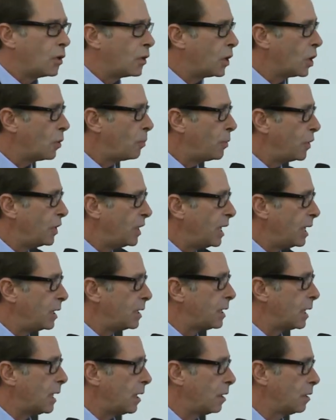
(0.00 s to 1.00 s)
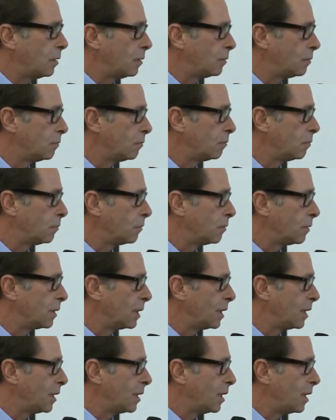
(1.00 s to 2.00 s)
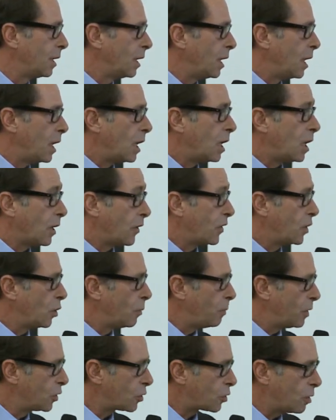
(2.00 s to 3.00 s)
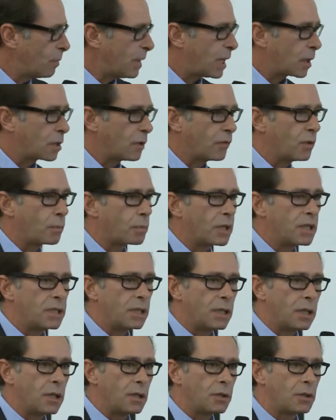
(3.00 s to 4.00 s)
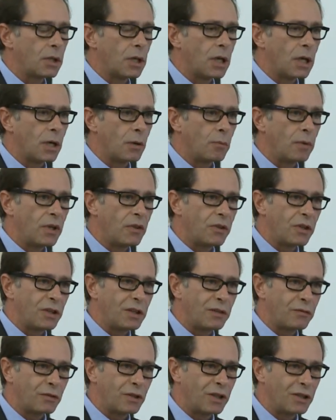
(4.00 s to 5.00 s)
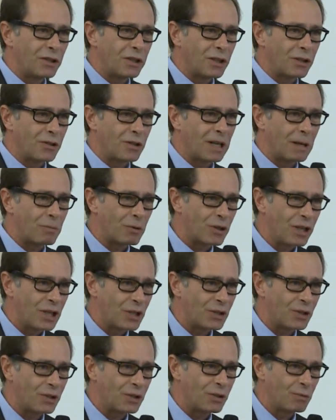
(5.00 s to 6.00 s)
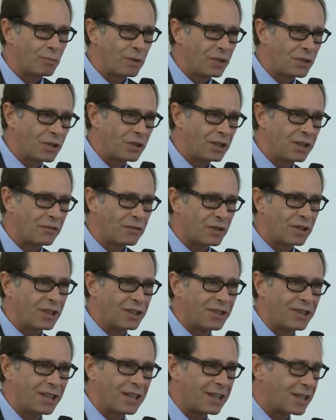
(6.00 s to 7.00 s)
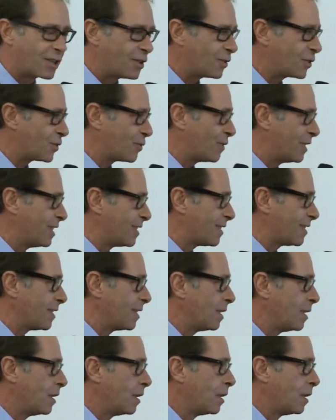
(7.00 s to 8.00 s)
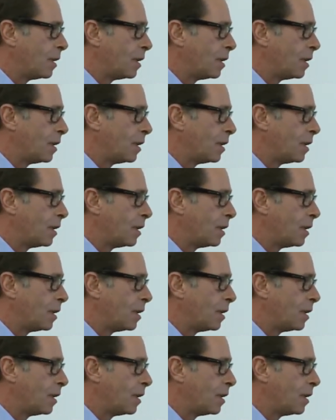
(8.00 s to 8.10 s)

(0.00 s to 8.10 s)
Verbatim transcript: The open data, uh, the open remark of the President uh, with the different uh, collaboration with the different uh, countries.